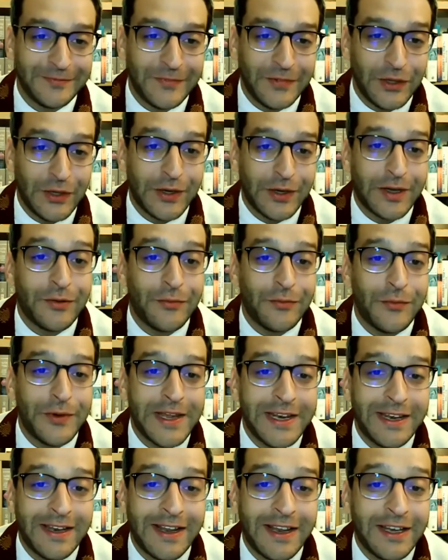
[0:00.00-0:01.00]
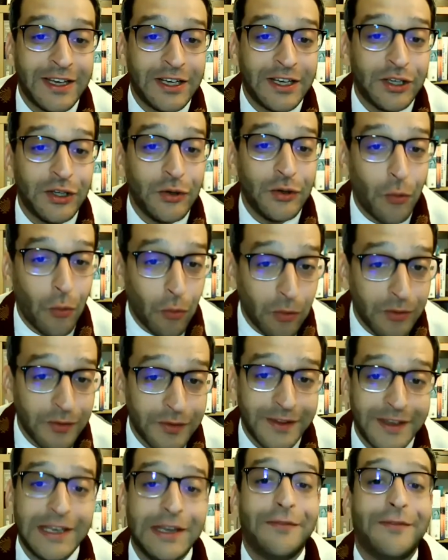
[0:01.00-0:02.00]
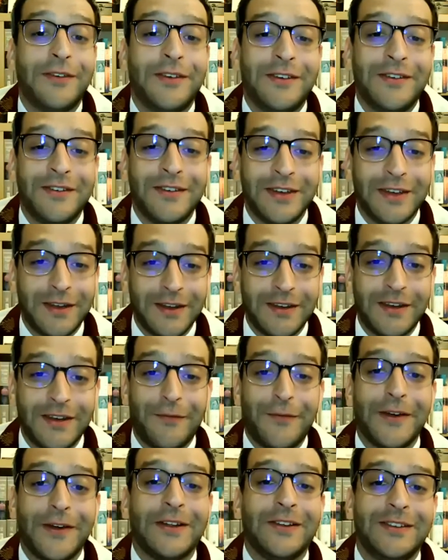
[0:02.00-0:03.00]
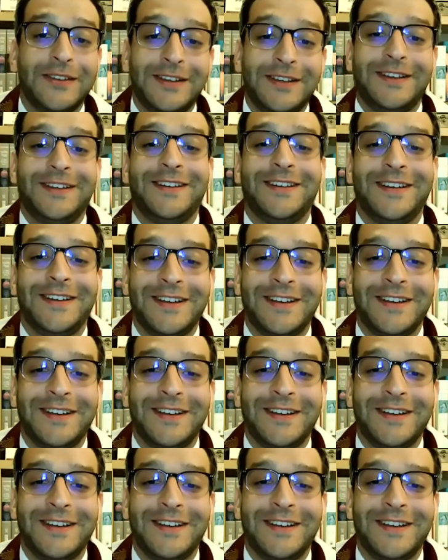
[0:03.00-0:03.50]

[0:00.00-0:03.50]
You can read it and ignore the difficulty.